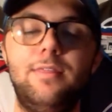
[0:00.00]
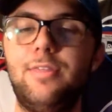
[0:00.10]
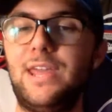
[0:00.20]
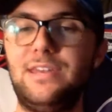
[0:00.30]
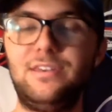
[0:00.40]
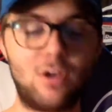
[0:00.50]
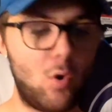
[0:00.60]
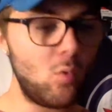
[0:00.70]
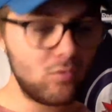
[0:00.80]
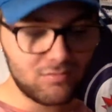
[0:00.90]
They
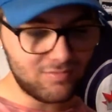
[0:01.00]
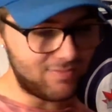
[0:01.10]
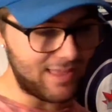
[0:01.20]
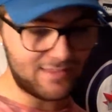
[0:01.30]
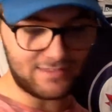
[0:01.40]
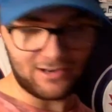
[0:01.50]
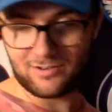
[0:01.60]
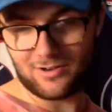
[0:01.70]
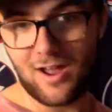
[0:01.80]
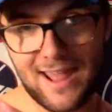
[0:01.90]
don't, but they
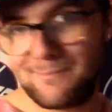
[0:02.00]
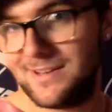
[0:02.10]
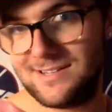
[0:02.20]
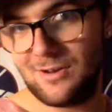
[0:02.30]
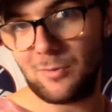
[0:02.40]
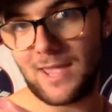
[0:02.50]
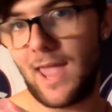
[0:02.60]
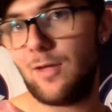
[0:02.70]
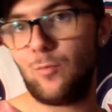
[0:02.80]
are not Edmonton, okay?